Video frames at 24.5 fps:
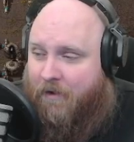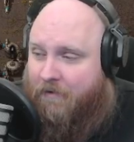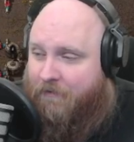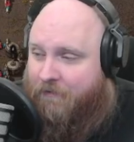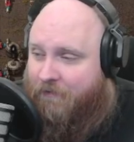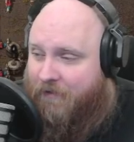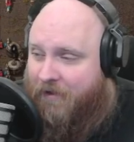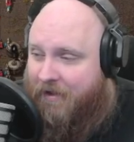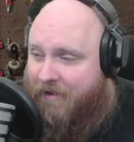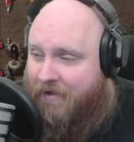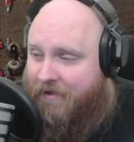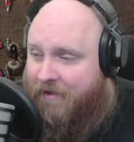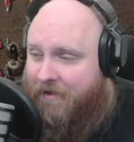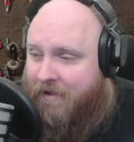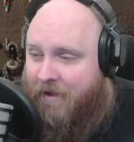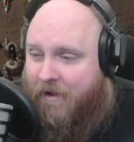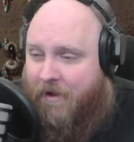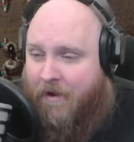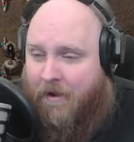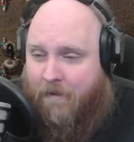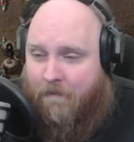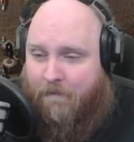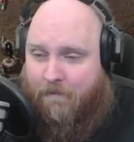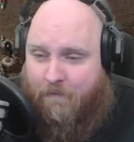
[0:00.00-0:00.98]
think.
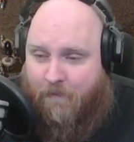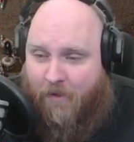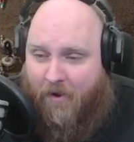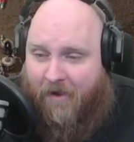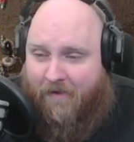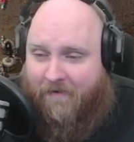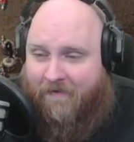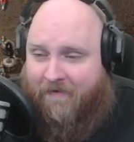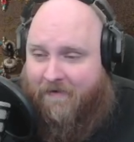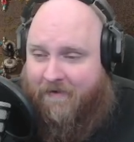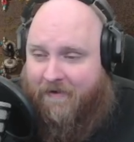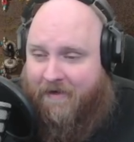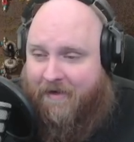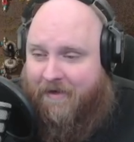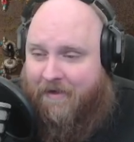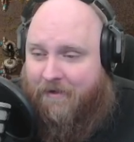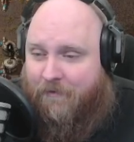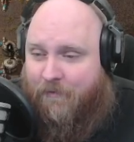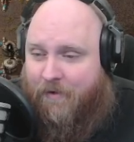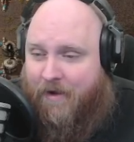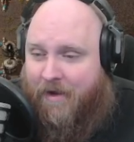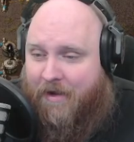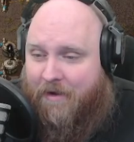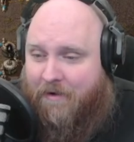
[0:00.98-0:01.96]
But
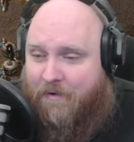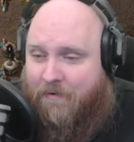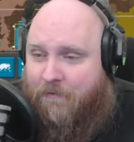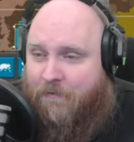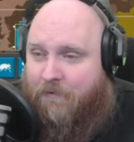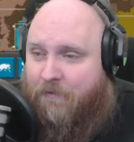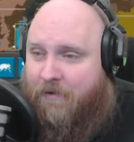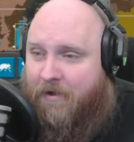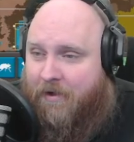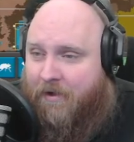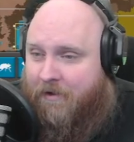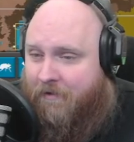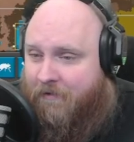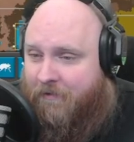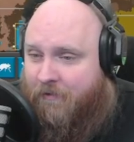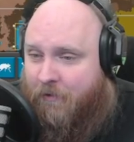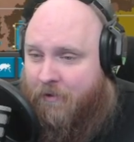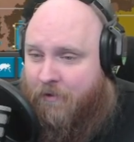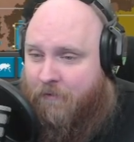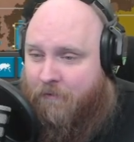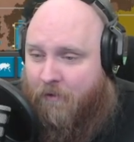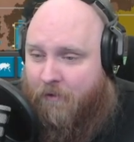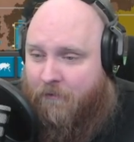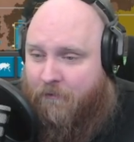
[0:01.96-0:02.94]
either way, there's
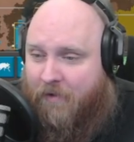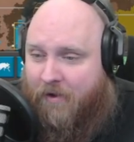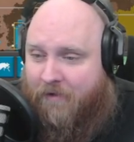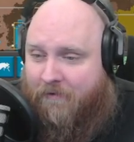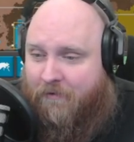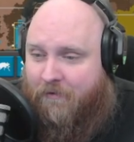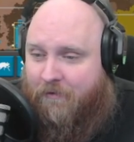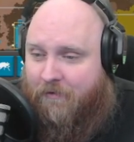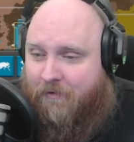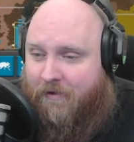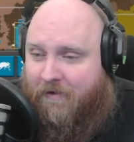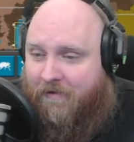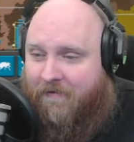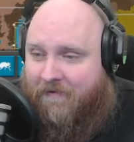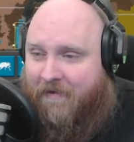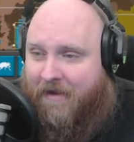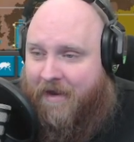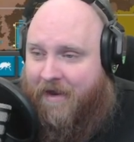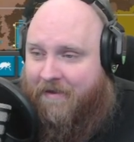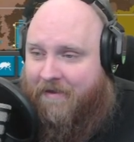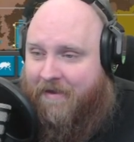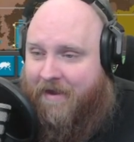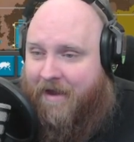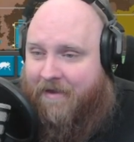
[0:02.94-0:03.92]
only one way to do this,
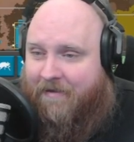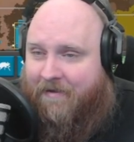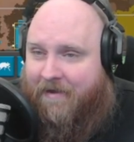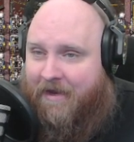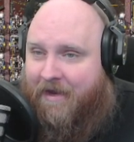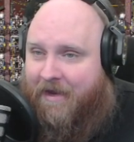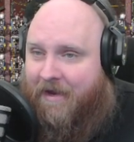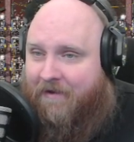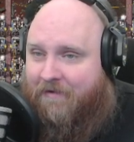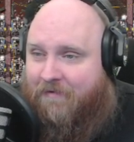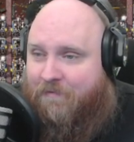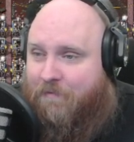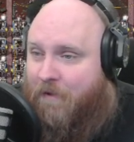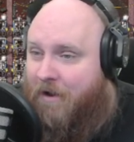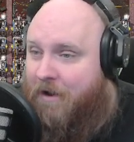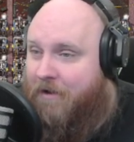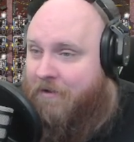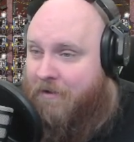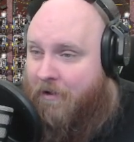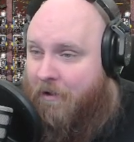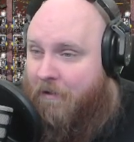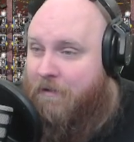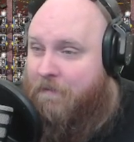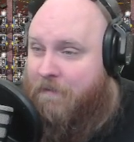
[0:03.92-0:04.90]
and that is by
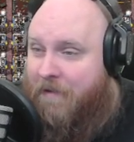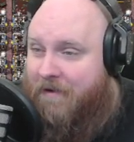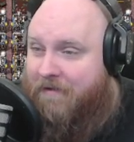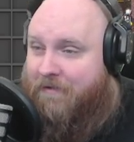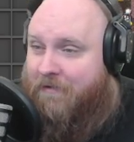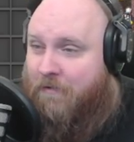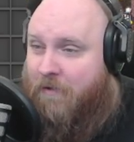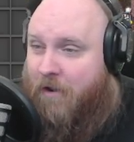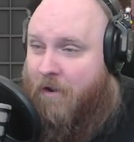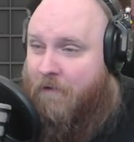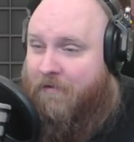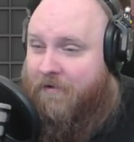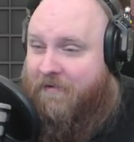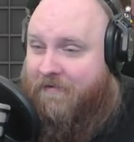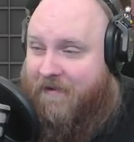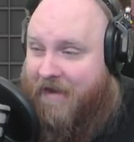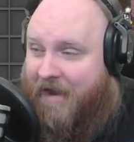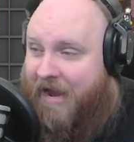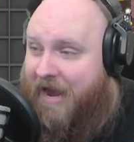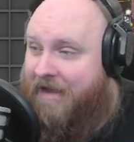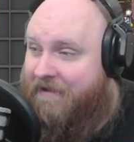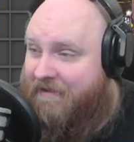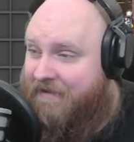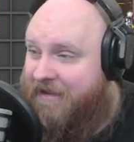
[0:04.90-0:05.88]
going back to Novus
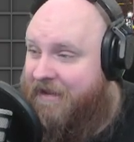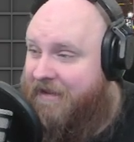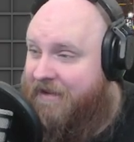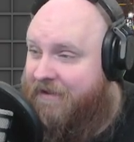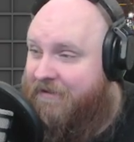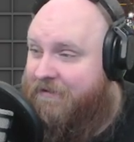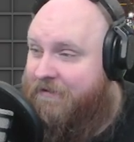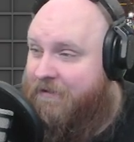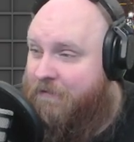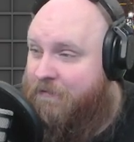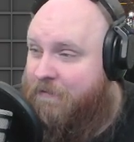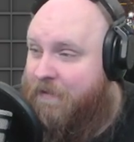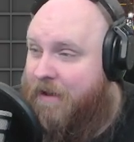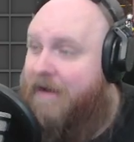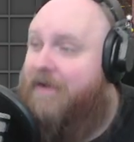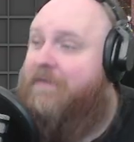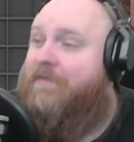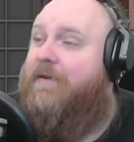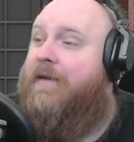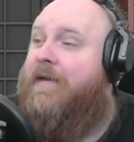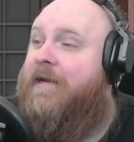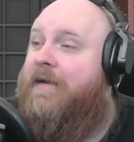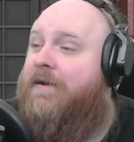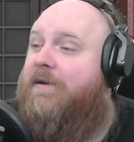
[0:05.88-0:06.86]
and kicking stuff back
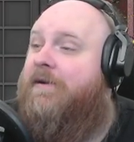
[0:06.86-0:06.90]
into gear.